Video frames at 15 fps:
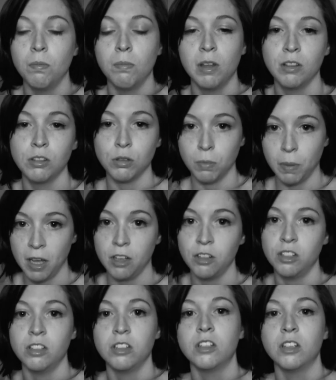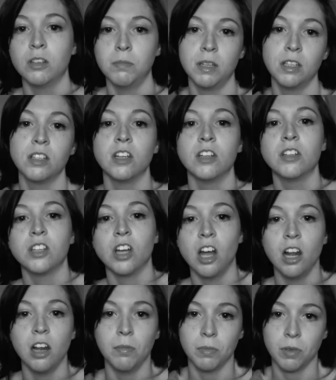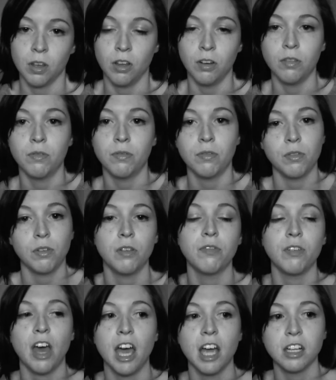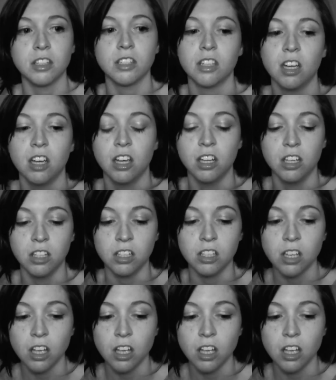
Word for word: mental patients in a mental asylum kind of effect and